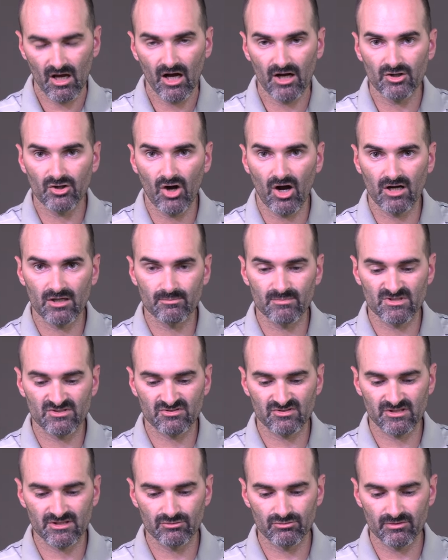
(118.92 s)

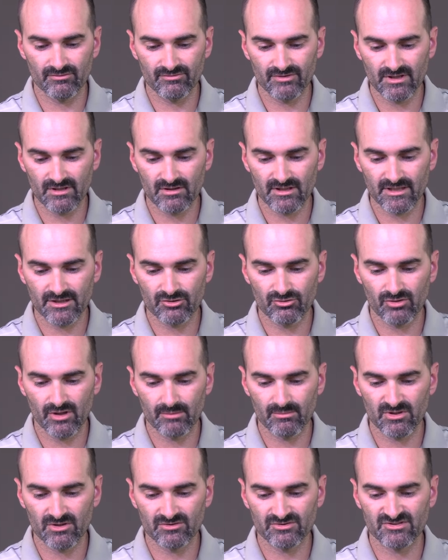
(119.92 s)
anonymously revealing
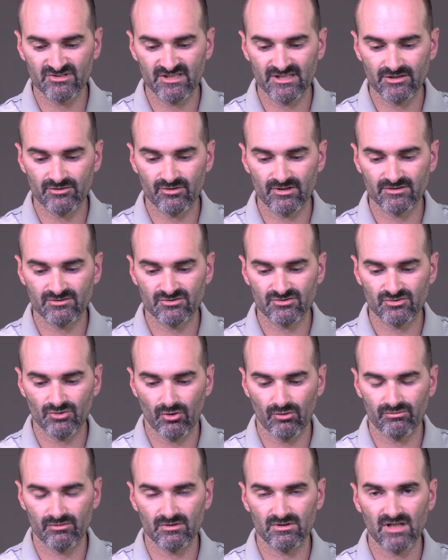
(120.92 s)
criminal secrets
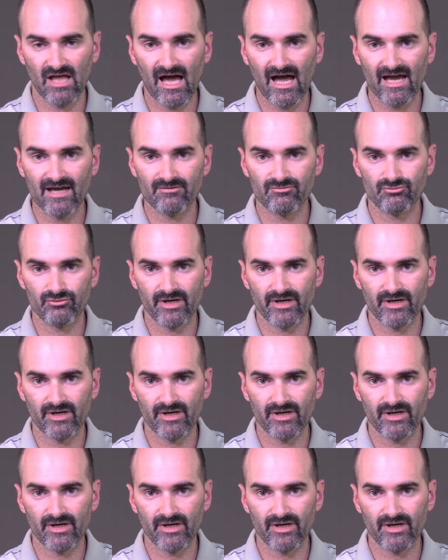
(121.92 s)
over live